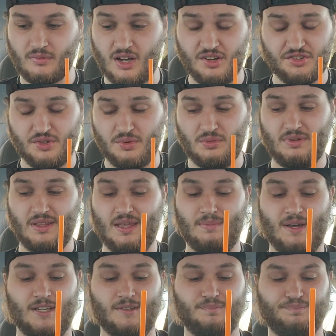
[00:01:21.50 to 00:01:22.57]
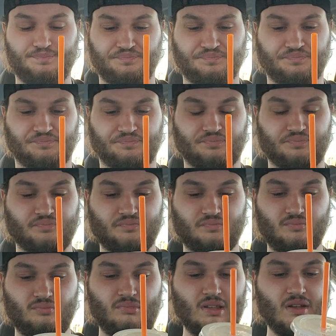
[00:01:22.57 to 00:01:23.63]
Also, wouldn't be that bad
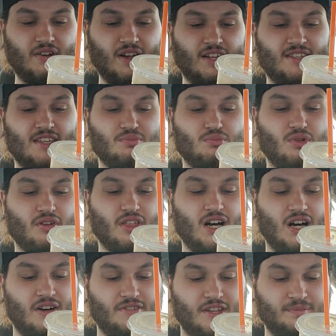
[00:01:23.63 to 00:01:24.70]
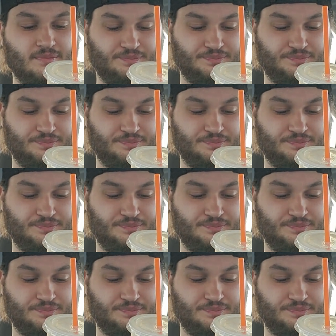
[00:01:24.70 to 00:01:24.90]
if I could taste more of the coffee.